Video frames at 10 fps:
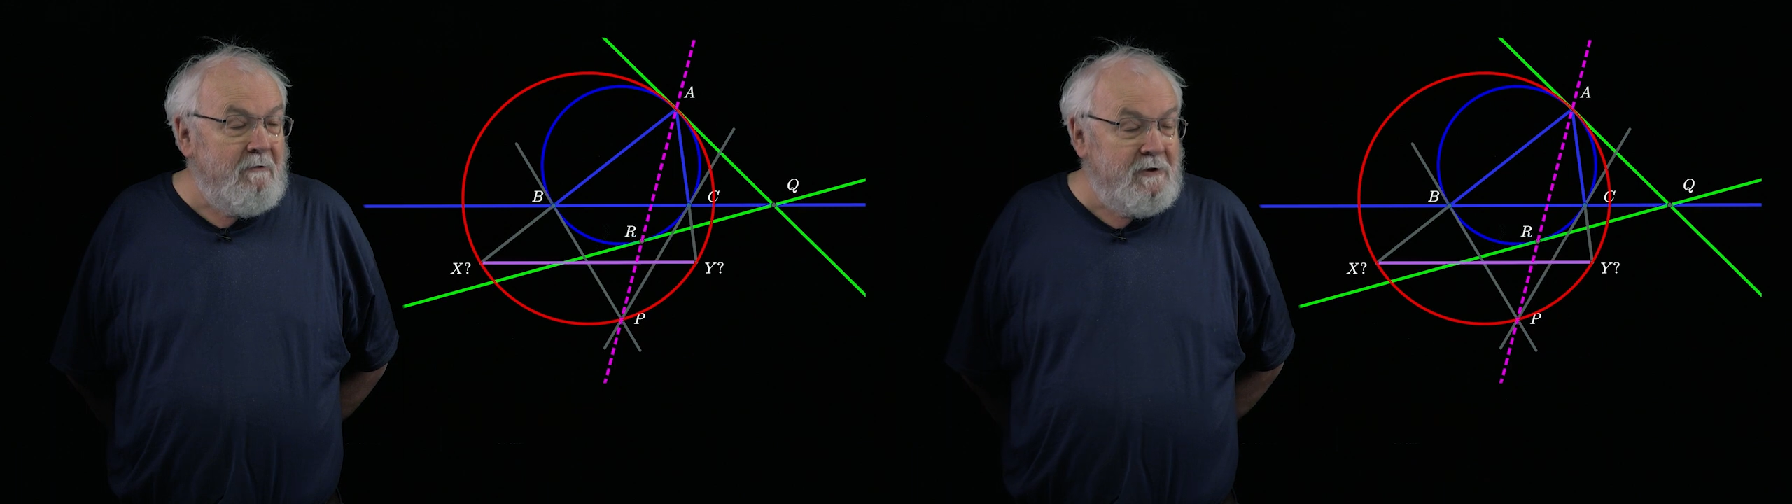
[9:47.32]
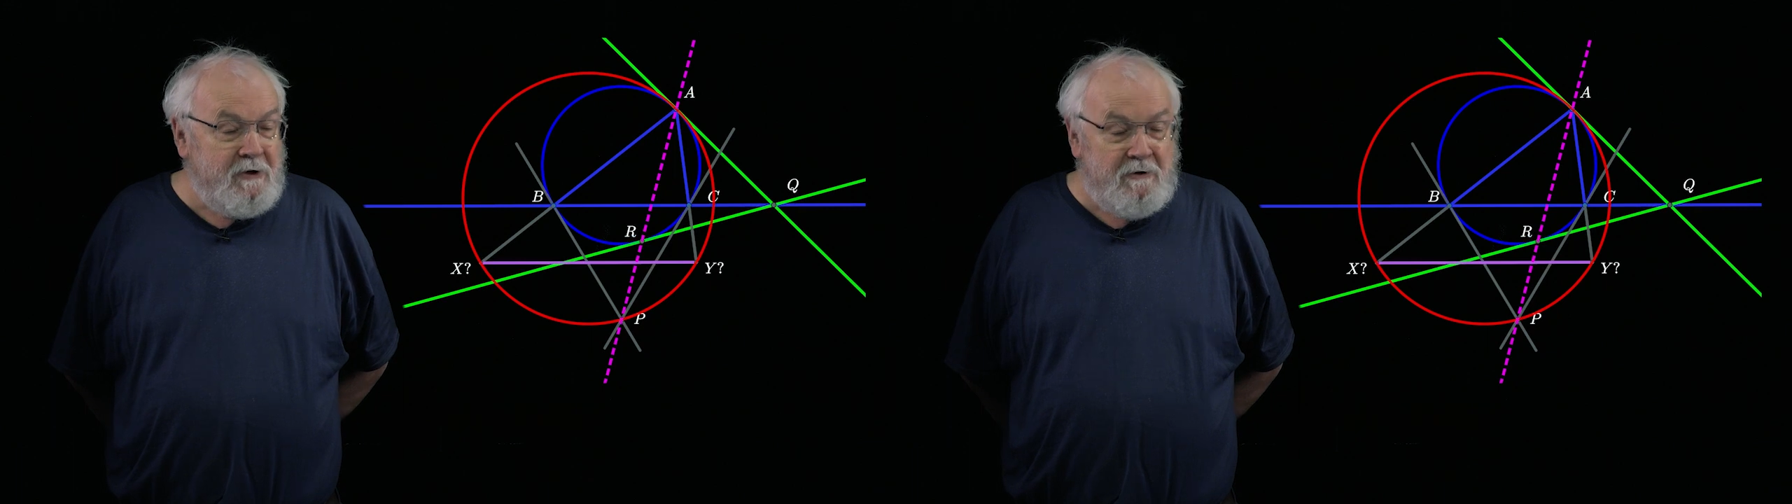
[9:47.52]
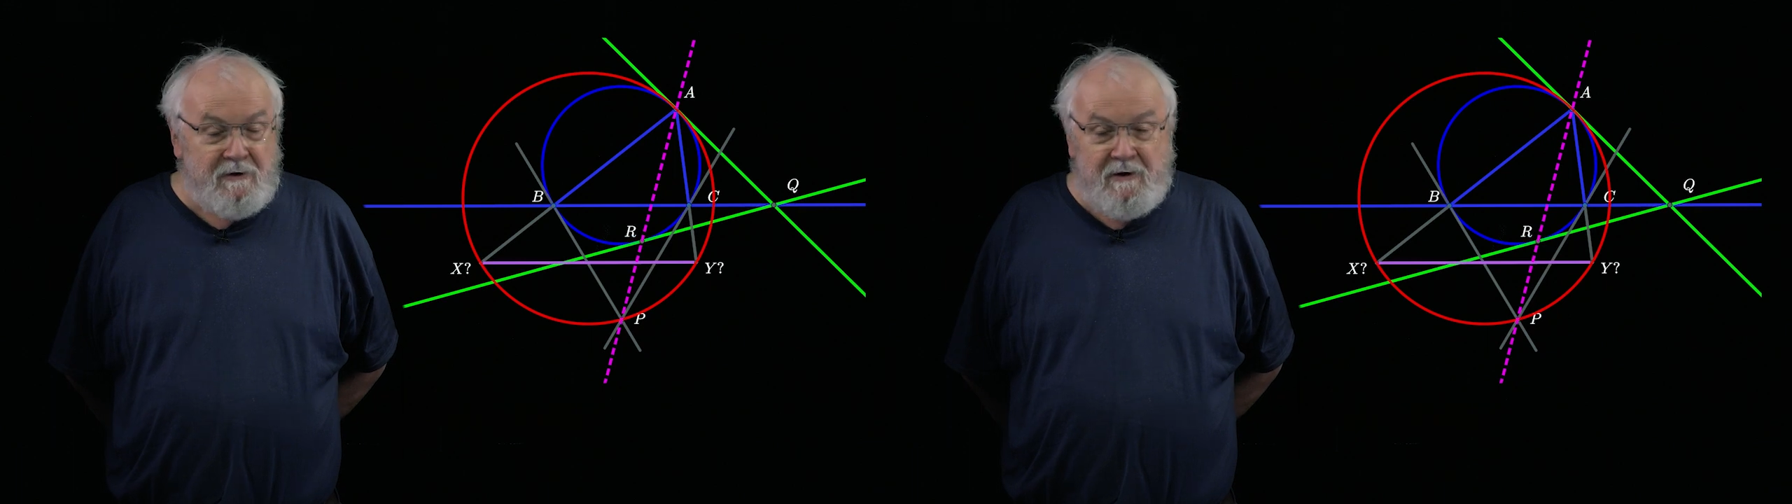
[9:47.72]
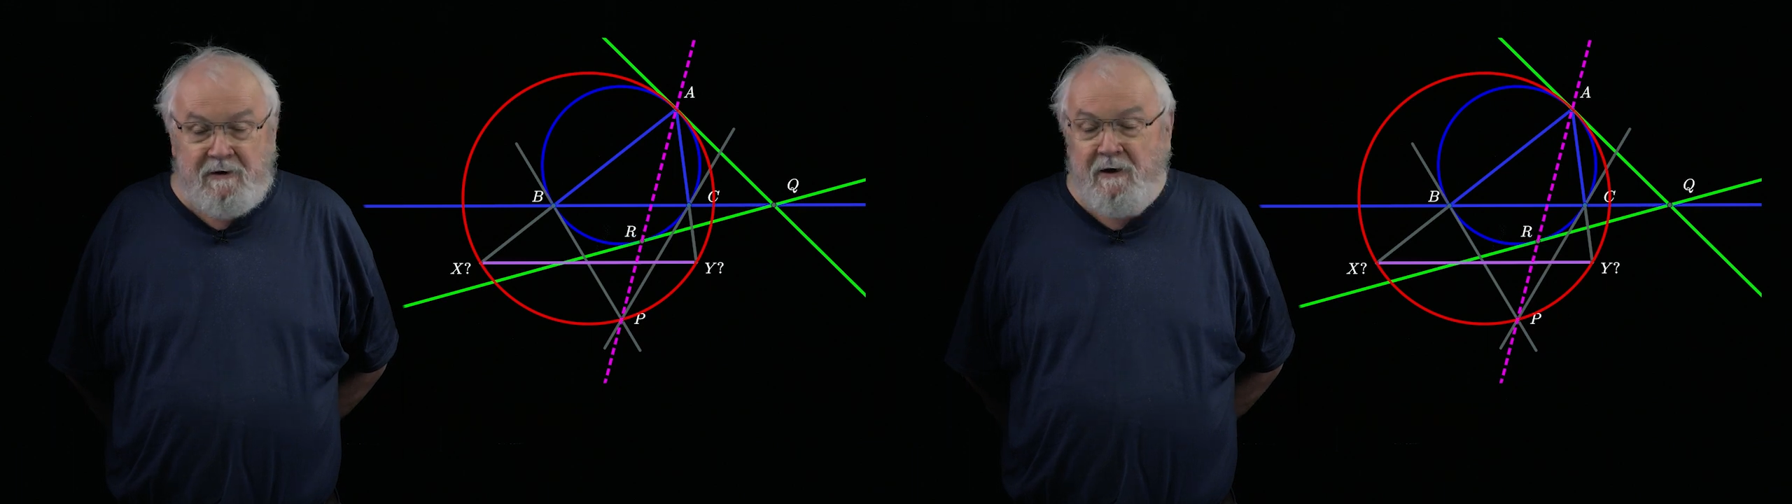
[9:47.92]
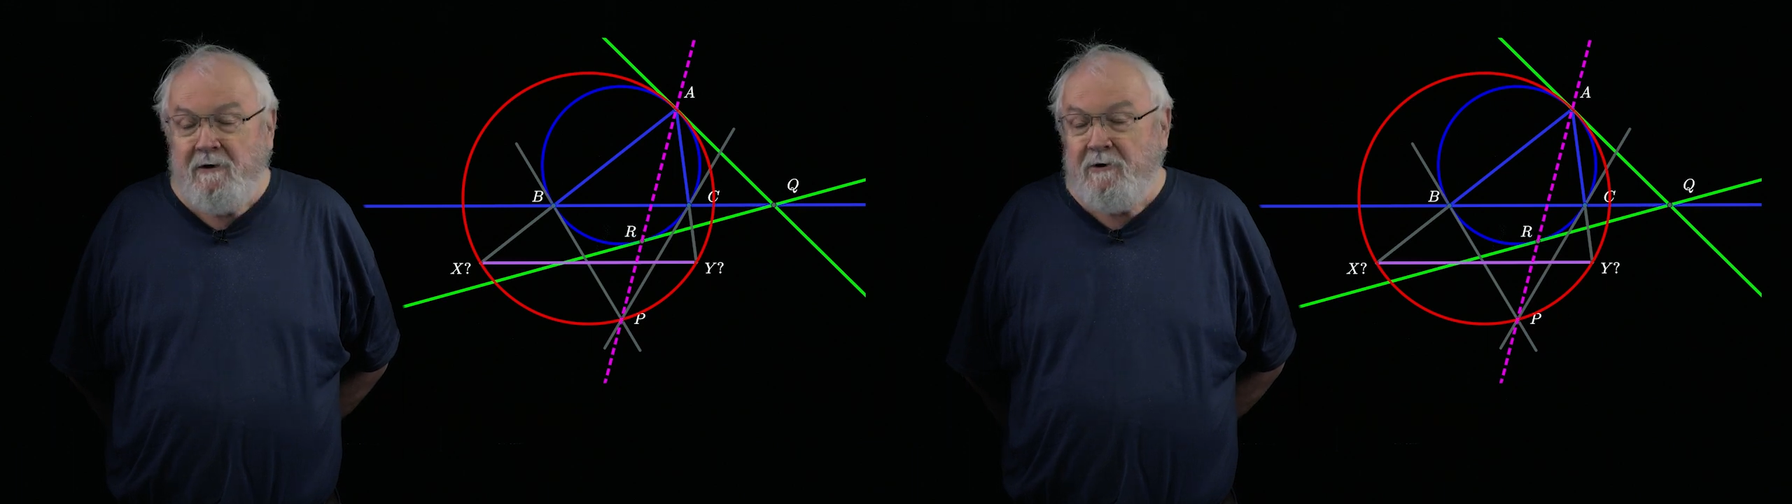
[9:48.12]

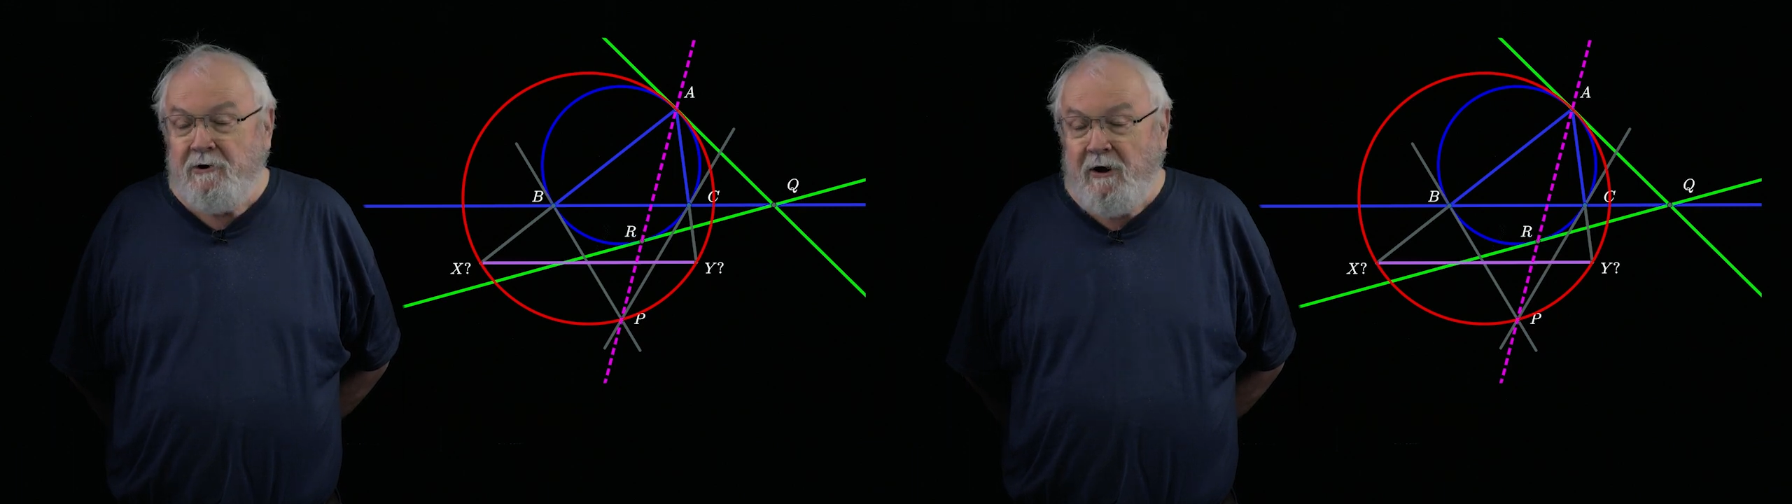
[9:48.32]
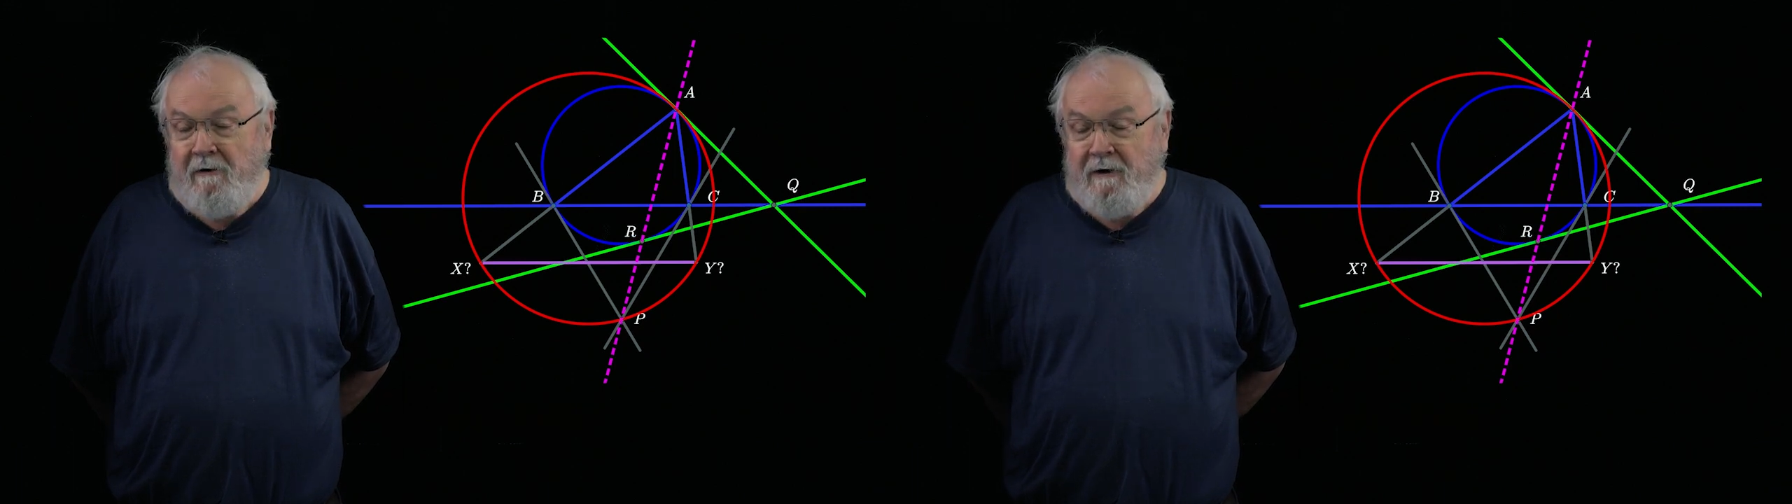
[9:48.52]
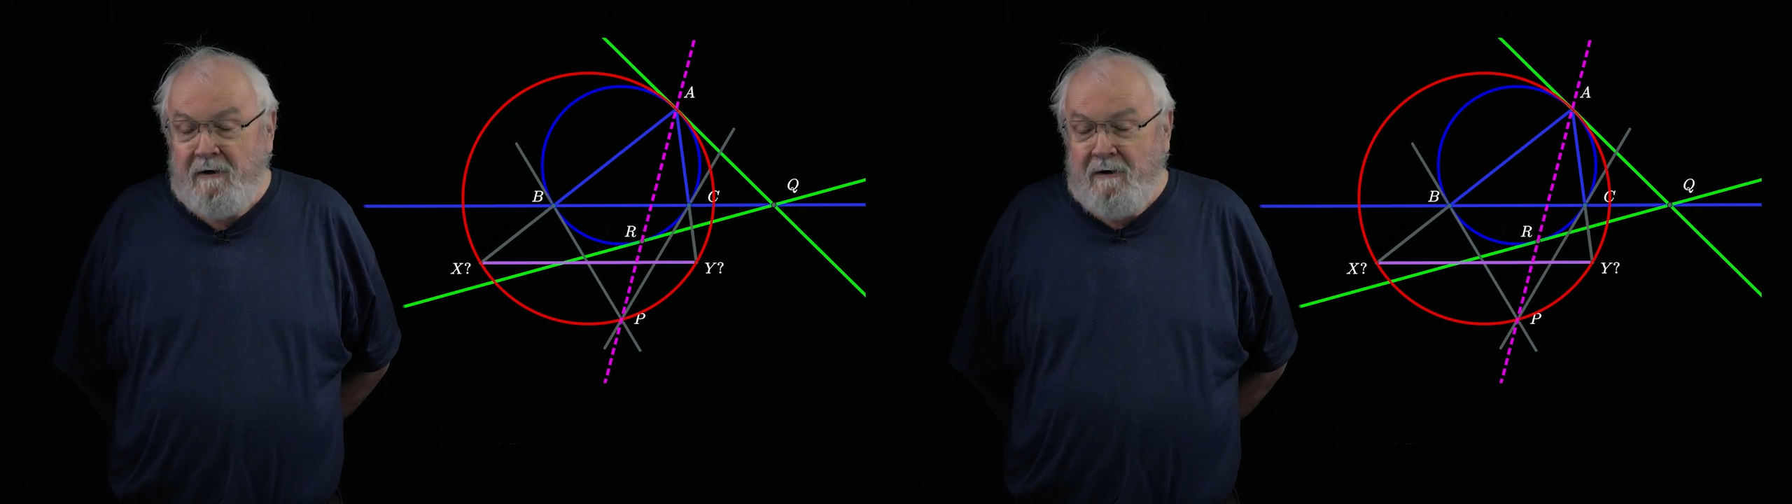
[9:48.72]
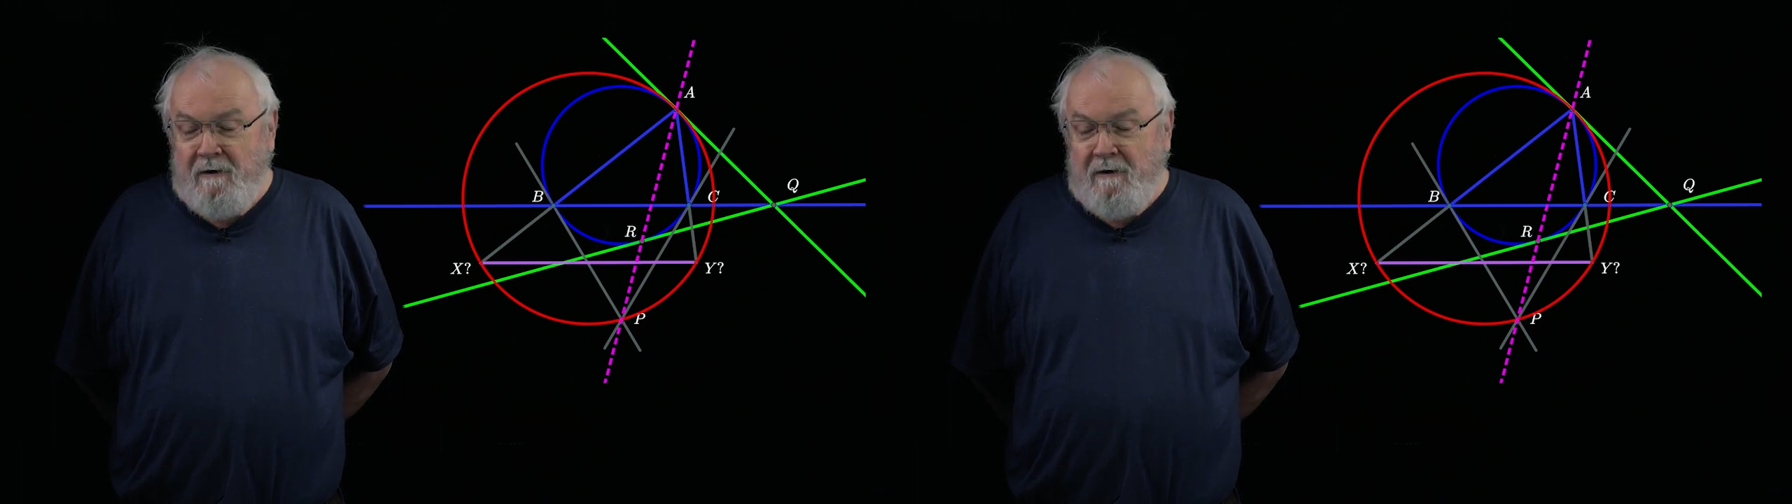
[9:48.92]
reduces to showing